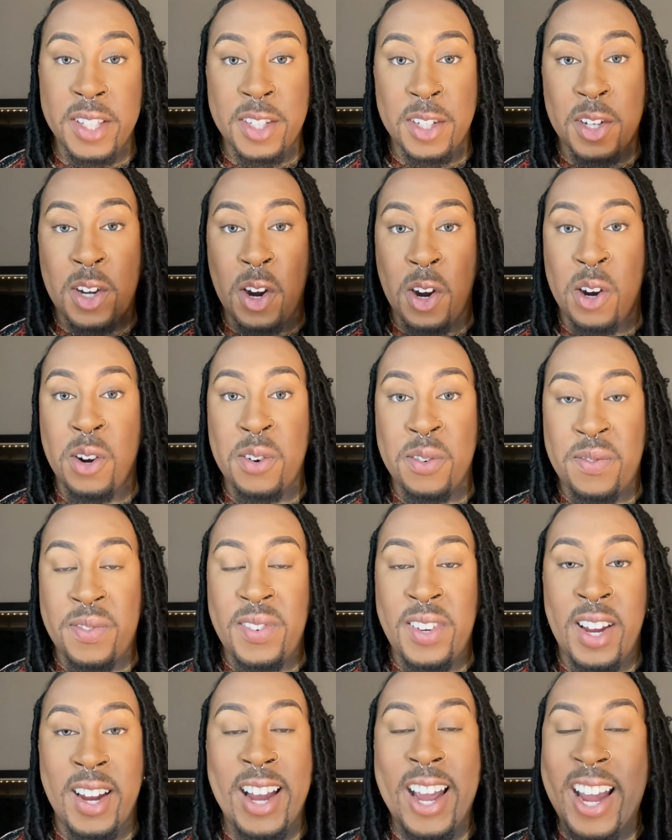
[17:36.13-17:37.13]
to
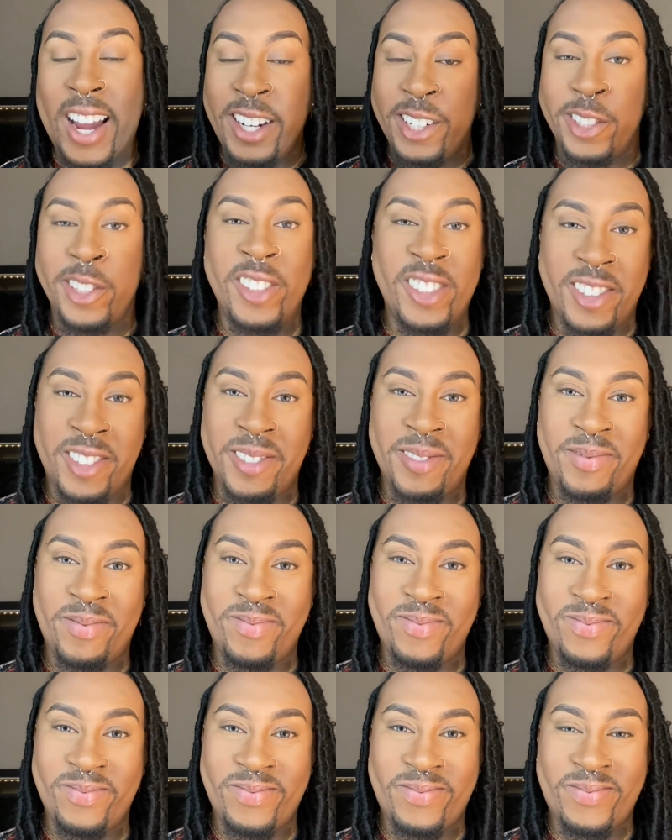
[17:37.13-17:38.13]
curve your haters.
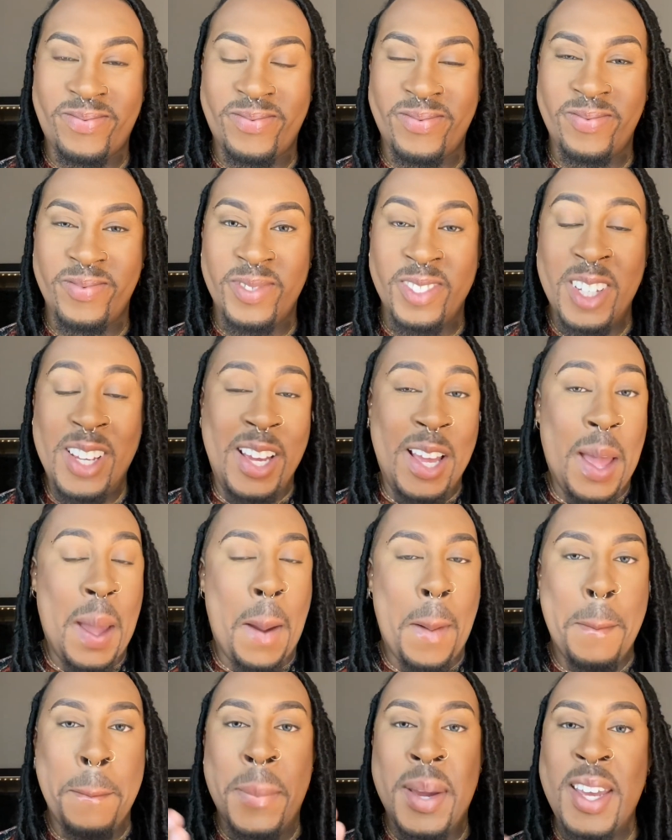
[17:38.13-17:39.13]

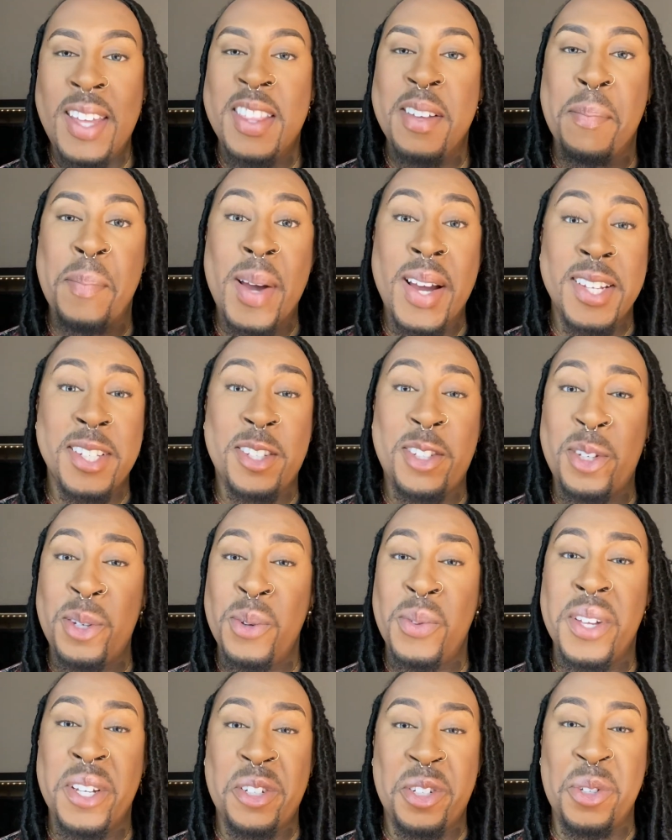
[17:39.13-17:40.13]
Be the best
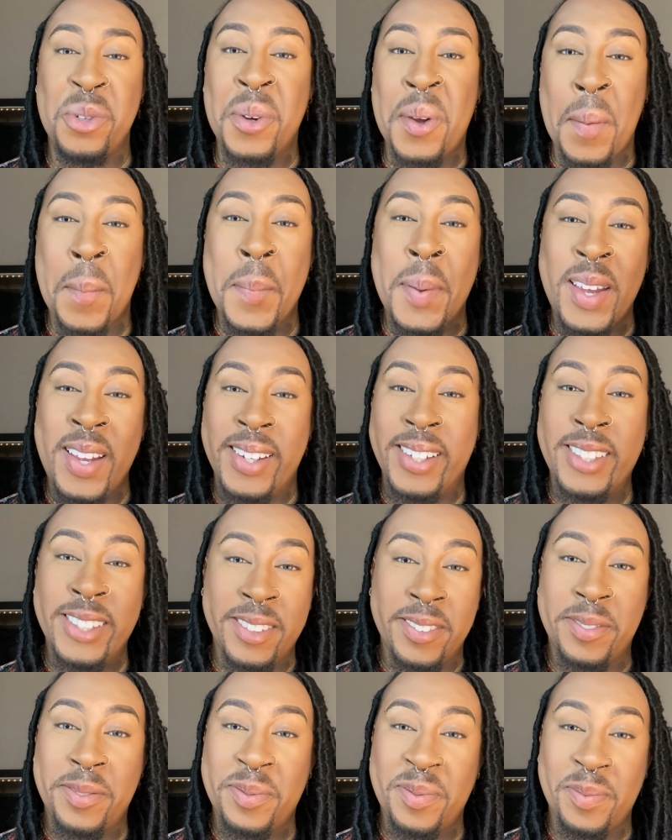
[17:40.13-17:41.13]
you that you can be.
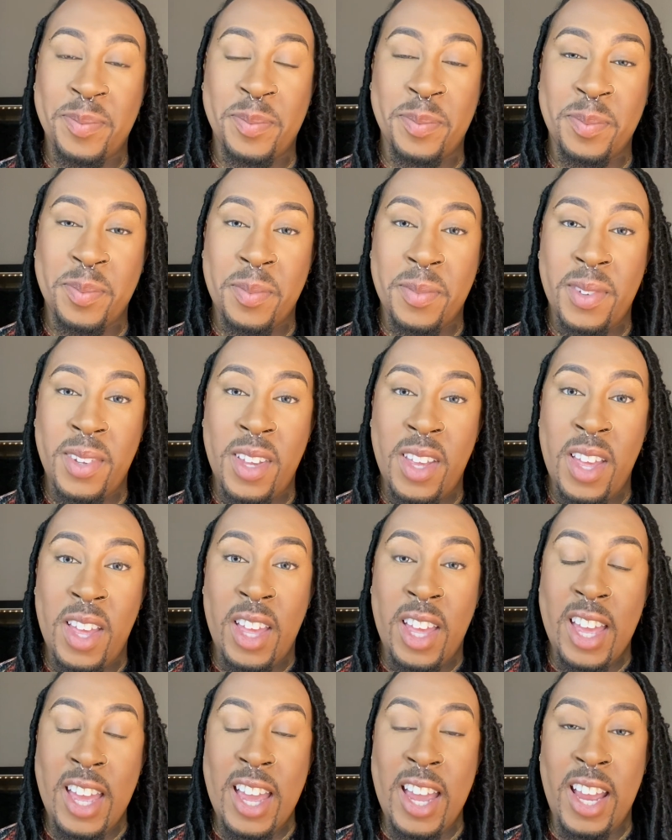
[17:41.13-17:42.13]

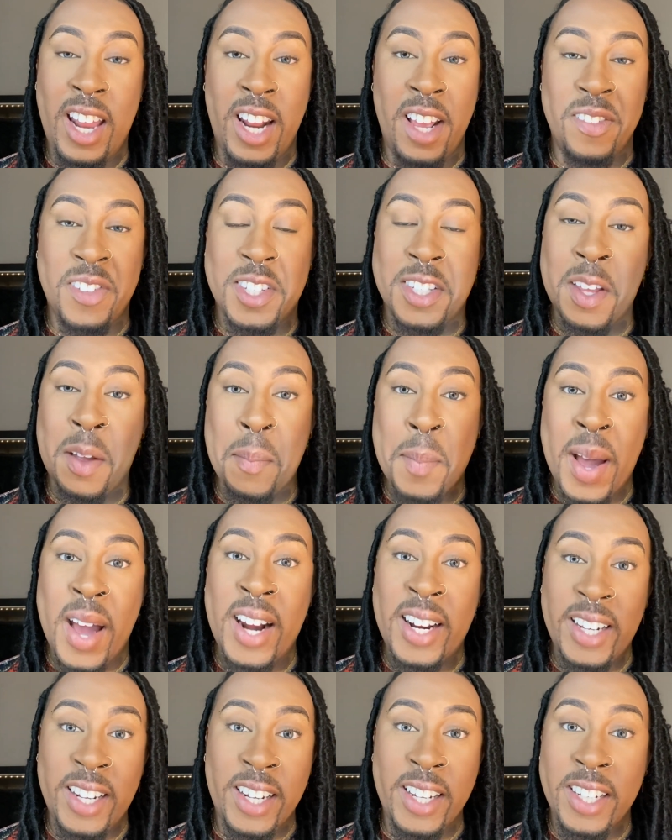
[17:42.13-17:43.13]
And if
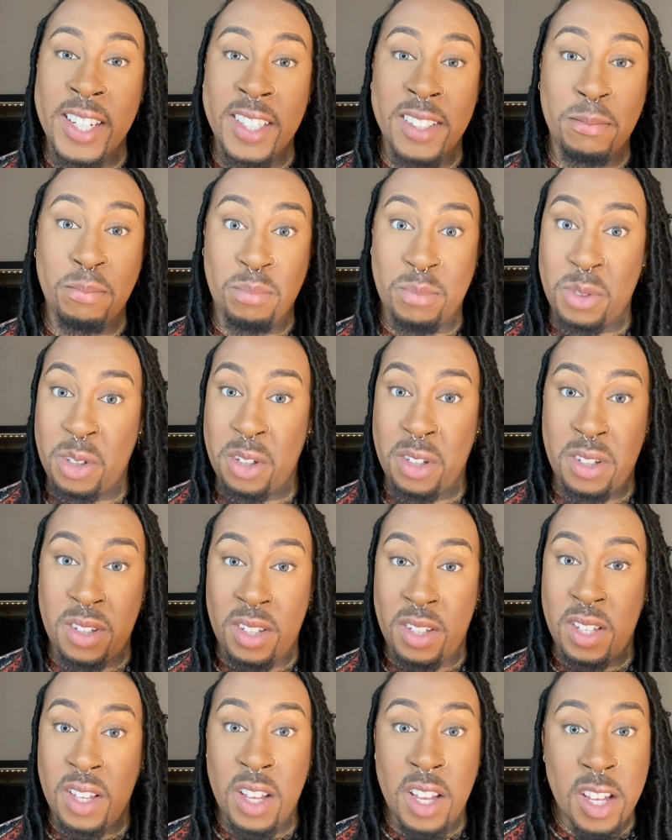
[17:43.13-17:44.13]
somebody
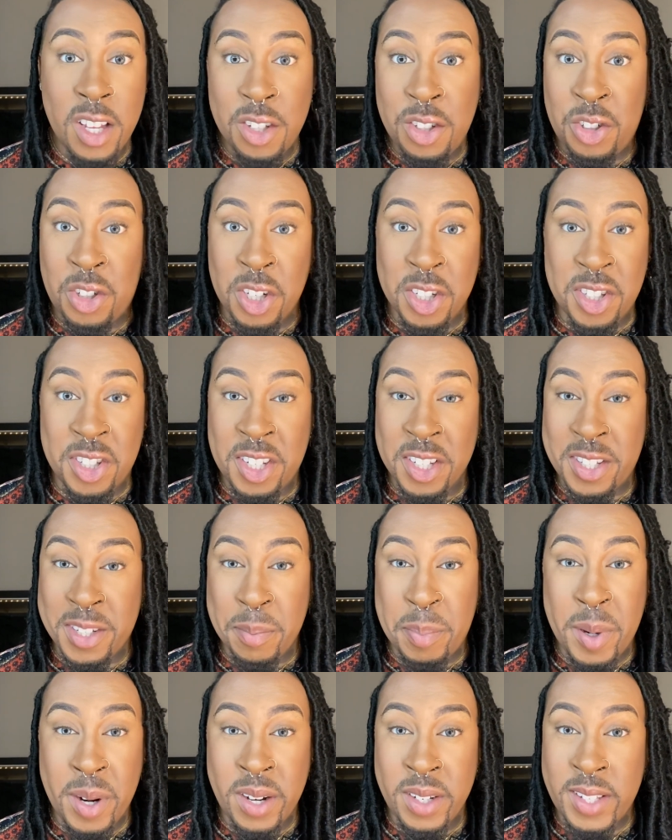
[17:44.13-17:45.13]
just
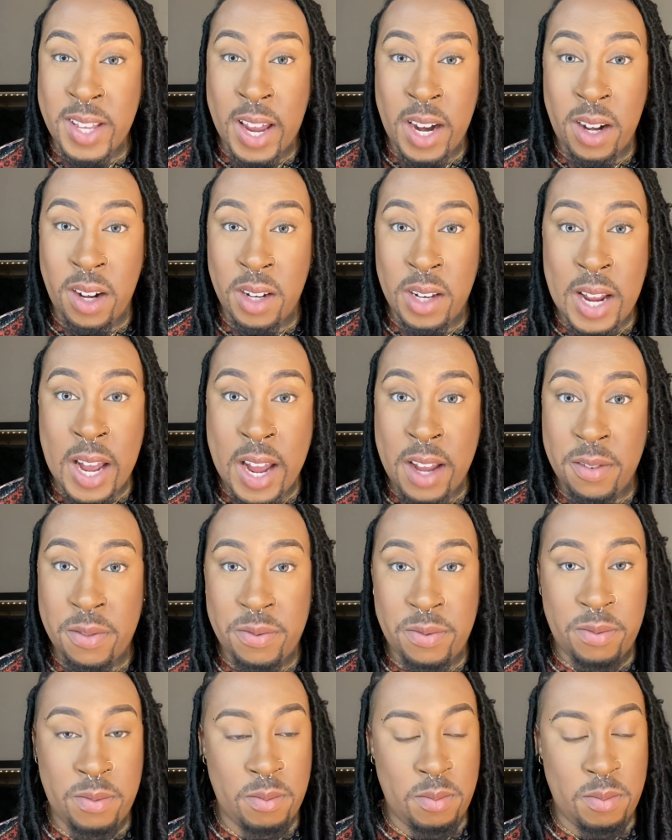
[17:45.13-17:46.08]
disappears out of your life,